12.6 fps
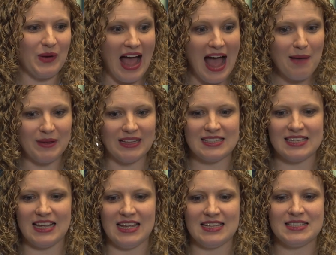what happens
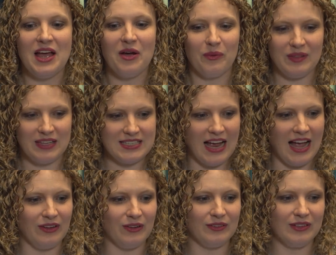is when the
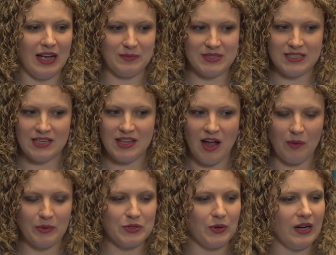child comes into the
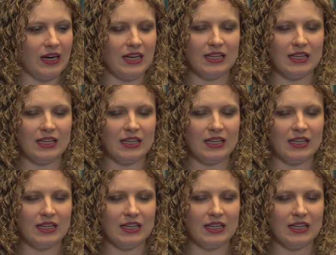operatory,